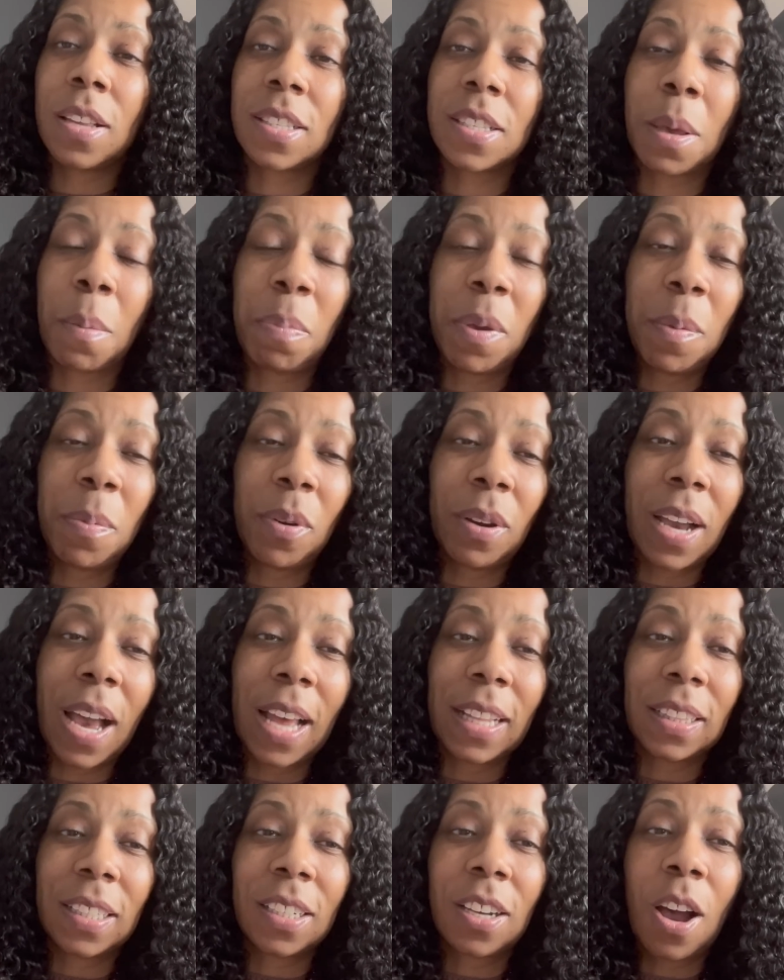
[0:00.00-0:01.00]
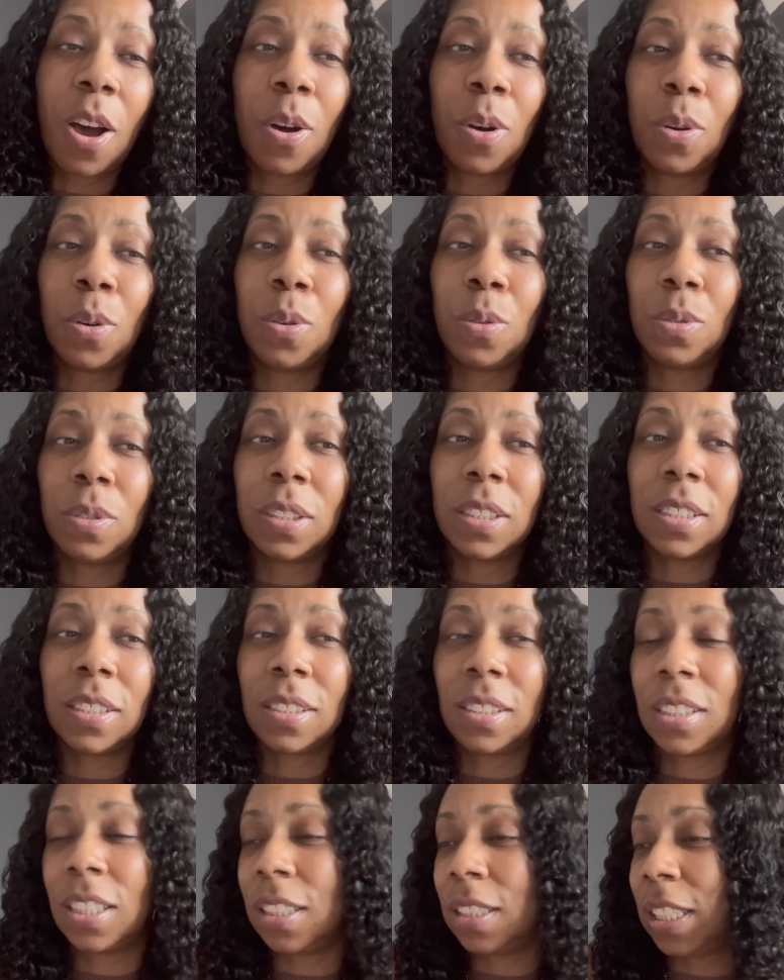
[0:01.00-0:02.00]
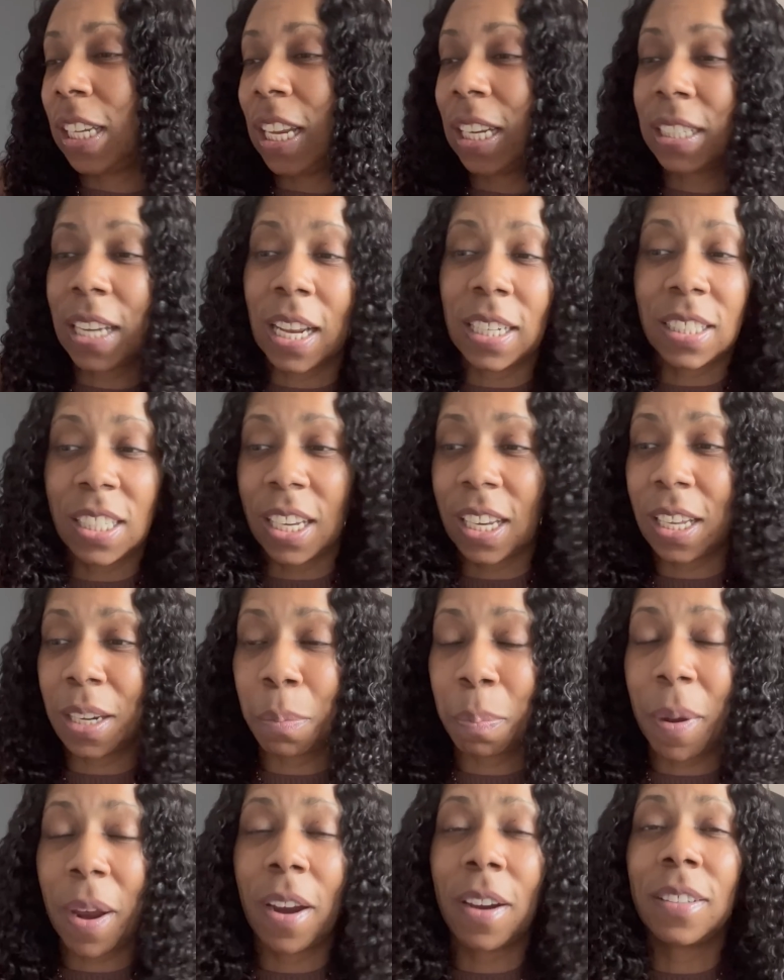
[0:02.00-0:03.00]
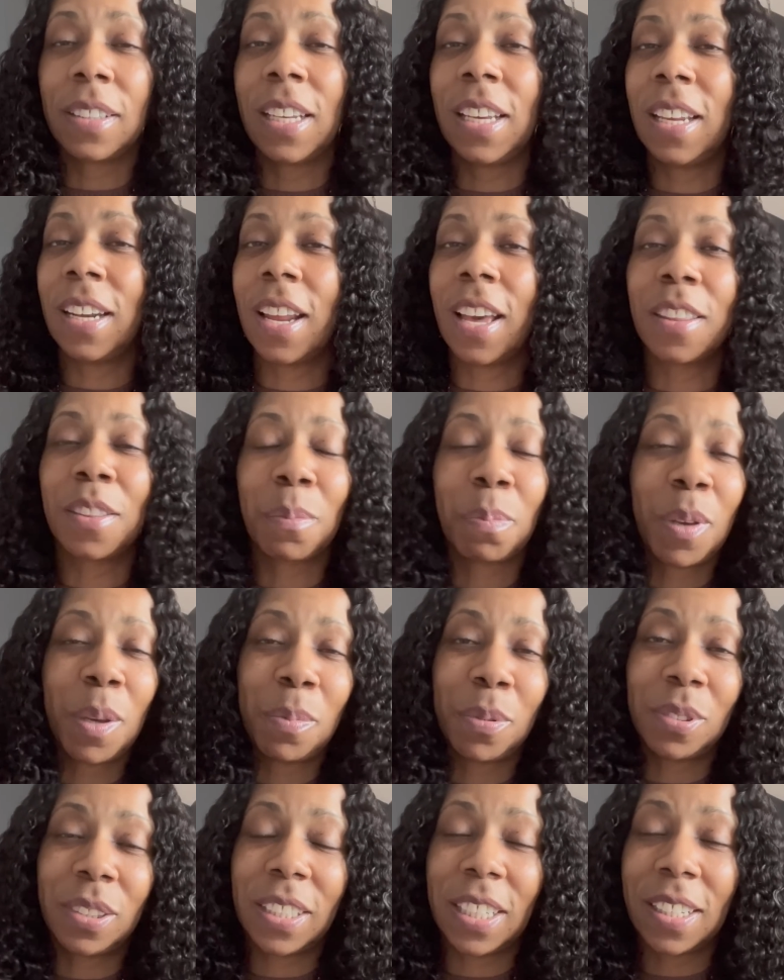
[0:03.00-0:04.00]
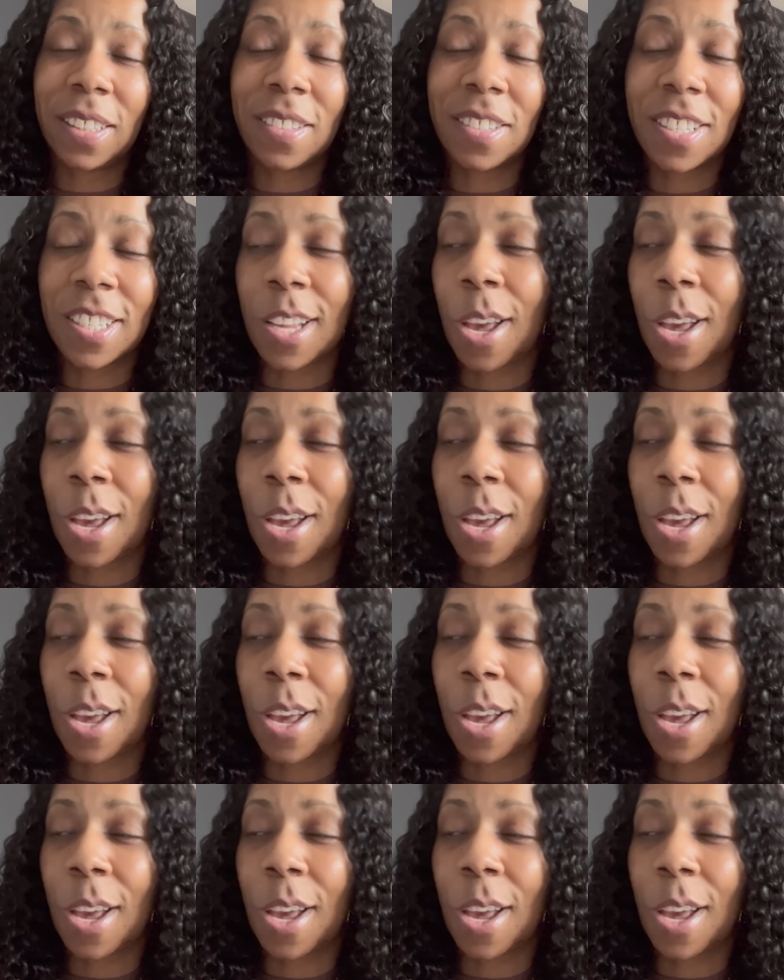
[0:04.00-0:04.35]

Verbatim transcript: Some people got the code to get their ticket apparently, and other people didn't.